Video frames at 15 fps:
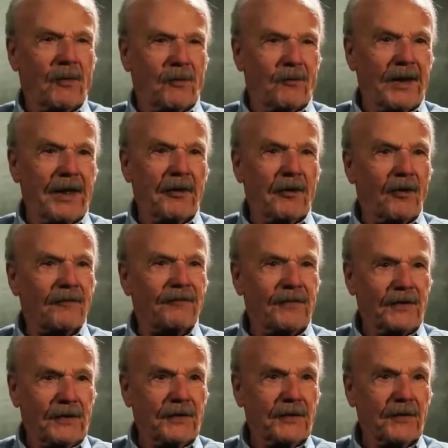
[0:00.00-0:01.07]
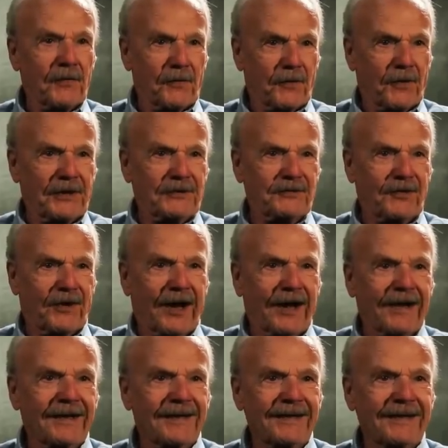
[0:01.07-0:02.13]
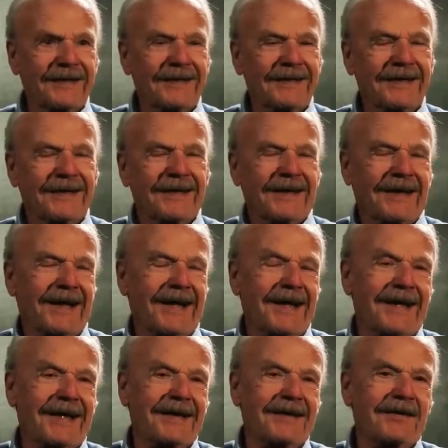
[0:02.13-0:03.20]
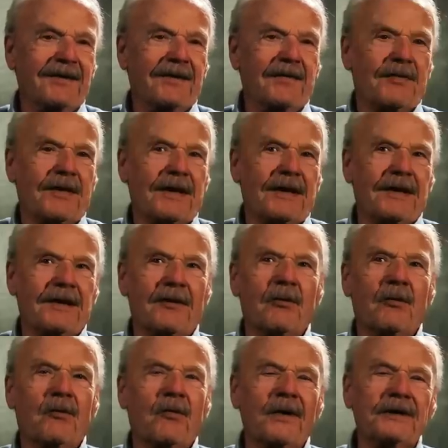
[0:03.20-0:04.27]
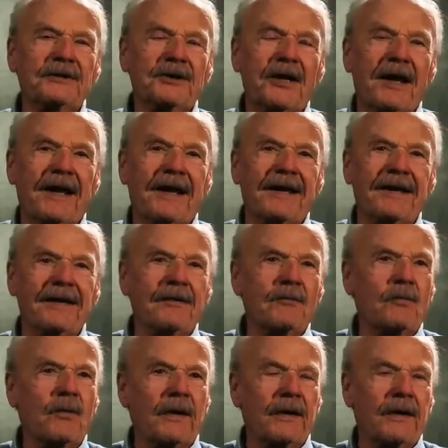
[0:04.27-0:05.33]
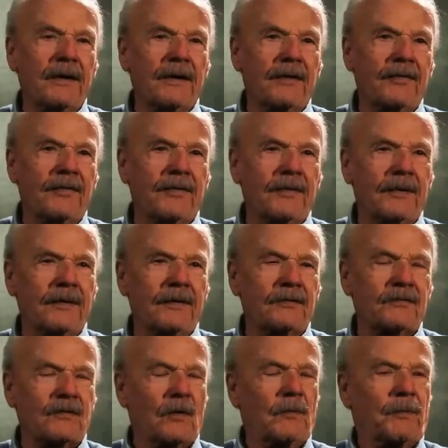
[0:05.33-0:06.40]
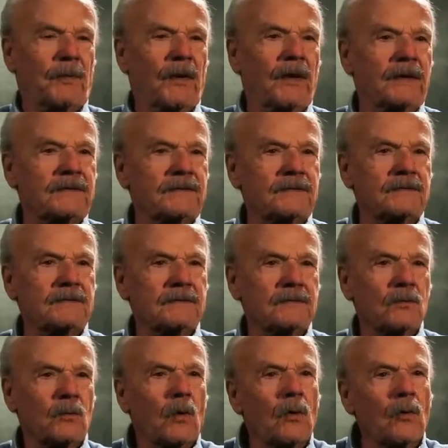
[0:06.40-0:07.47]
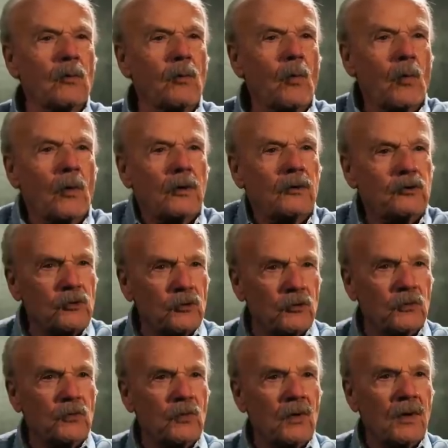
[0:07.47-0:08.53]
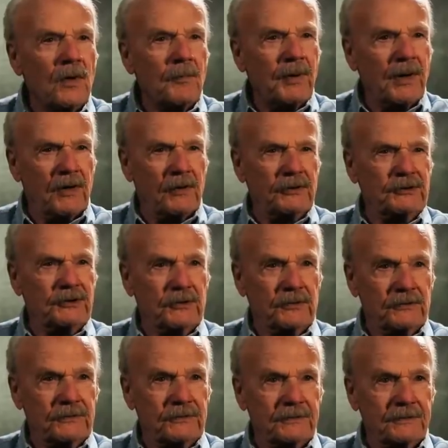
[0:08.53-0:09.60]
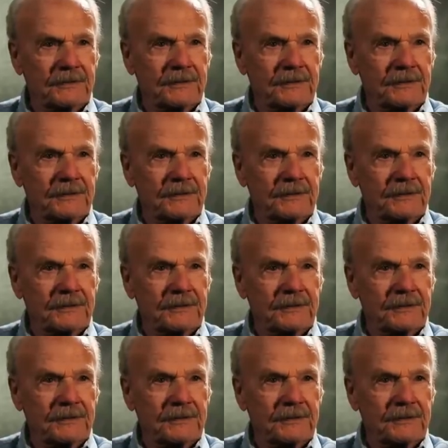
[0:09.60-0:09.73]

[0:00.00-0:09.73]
it ran off the end of the racetrack. And they originated with surplus World War II parachutes.